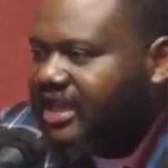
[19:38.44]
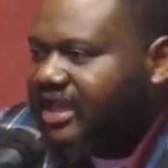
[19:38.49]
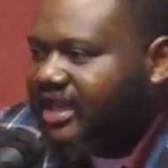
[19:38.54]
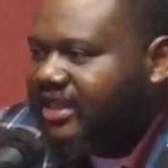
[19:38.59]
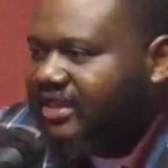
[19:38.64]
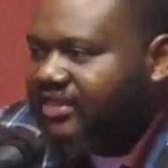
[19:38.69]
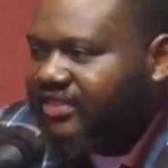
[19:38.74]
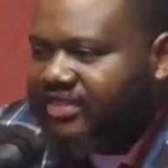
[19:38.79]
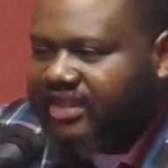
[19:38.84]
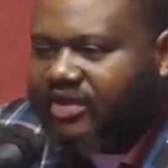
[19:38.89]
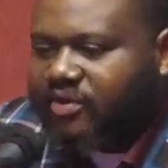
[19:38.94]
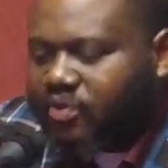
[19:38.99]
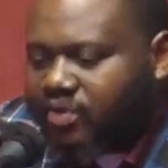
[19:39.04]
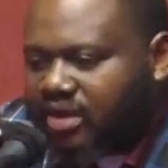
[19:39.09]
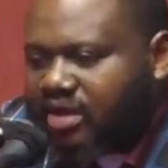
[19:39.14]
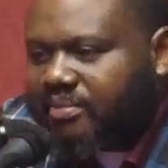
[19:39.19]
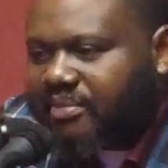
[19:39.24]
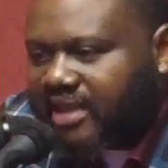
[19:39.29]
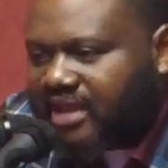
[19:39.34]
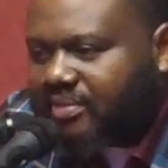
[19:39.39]
they want
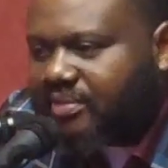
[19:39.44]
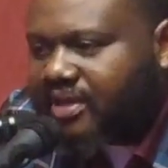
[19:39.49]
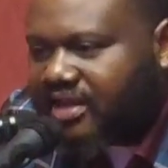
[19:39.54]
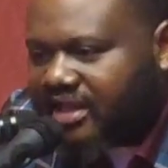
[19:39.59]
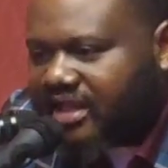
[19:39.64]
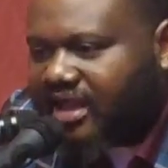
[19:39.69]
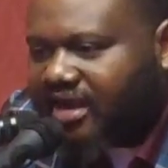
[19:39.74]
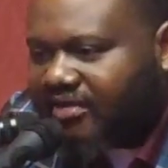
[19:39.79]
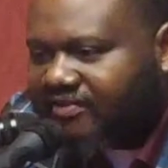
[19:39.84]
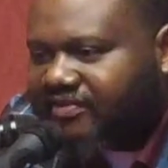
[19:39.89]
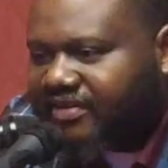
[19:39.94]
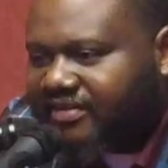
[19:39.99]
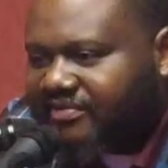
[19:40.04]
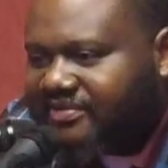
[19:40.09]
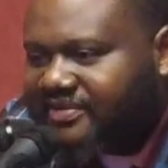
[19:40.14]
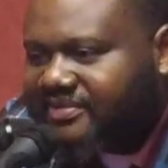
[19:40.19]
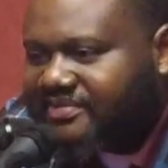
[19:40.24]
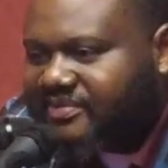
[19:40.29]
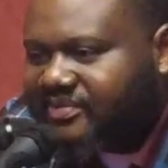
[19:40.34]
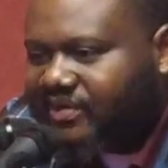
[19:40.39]
to make money off of it.
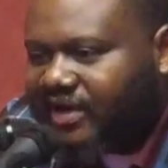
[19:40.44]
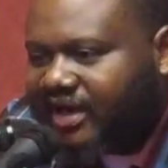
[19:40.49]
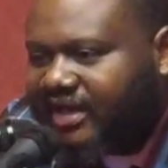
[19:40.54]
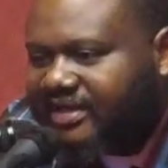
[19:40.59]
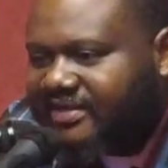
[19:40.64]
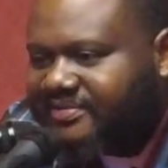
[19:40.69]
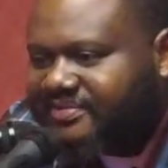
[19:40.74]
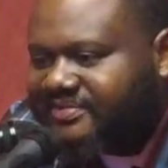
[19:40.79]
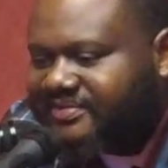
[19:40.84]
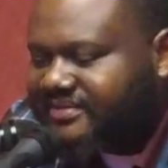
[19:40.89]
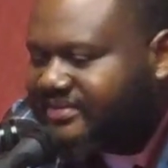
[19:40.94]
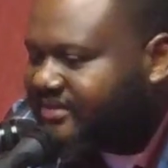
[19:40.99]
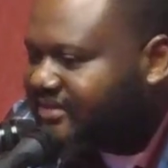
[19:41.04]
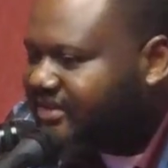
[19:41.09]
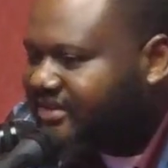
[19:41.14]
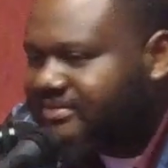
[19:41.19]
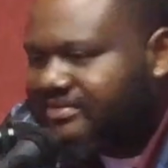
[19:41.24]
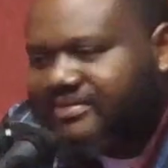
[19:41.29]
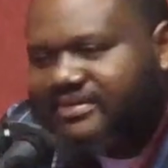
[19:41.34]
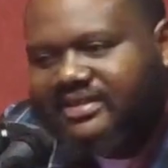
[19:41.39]
They abide by the law
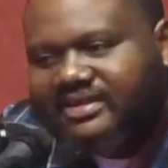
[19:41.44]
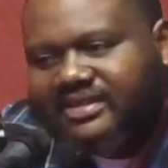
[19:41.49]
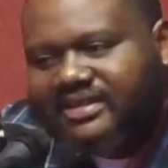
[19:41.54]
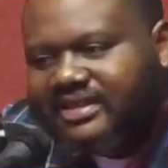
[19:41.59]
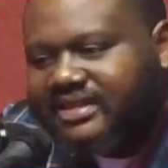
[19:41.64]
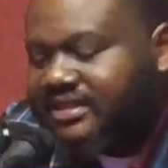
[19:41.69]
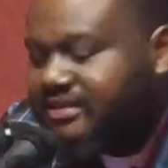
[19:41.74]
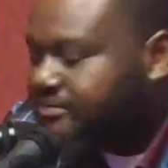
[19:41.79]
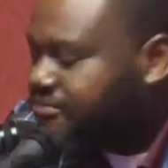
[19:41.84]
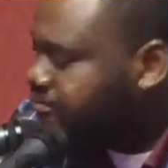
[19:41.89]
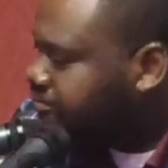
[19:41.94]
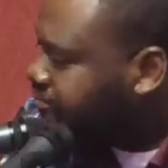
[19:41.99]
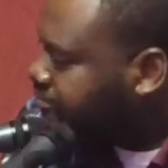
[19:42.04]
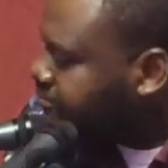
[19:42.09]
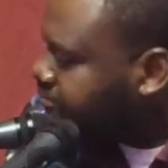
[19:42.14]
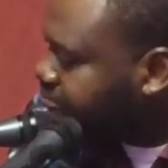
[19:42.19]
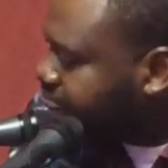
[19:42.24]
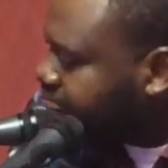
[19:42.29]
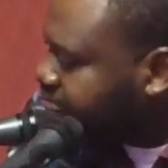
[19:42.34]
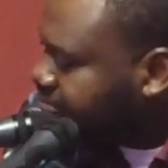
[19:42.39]
in their purchase.
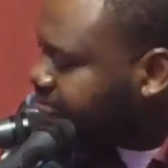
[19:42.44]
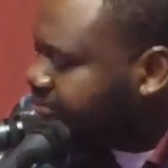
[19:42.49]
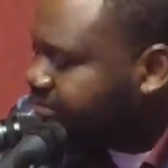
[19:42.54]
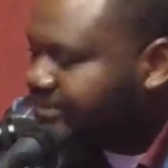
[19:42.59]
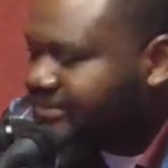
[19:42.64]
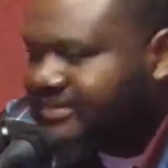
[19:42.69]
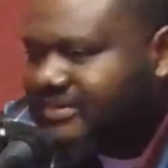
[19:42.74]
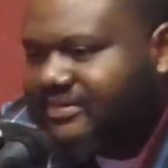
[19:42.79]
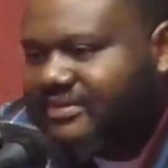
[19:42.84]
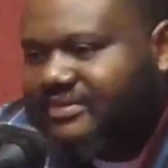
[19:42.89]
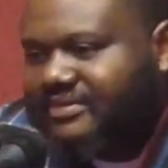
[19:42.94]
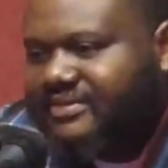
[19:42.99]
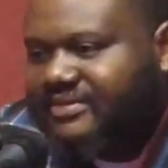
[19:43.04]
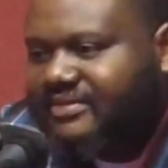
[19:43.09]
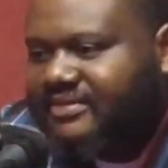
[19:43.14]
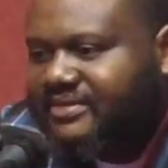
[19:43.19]
They